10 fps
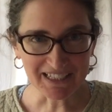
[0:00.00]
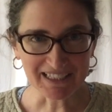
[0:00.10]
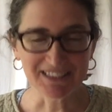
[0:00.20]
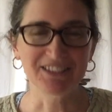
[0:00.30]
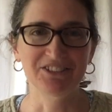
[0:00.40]

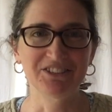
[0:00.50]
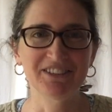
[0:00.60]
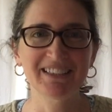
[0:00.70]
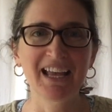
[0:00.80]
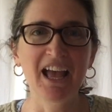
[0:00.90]

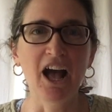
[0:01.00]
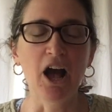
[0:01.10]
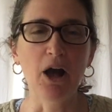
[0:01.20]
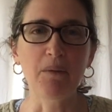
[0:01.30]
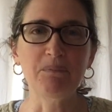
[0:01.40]
concerns.
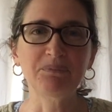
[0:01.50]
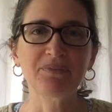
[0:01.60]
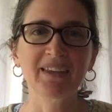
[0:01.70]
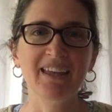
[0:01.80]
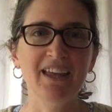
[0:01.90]

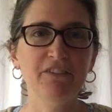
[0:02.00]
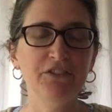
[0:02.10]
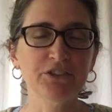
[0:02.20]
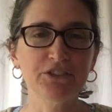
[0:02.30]
If you're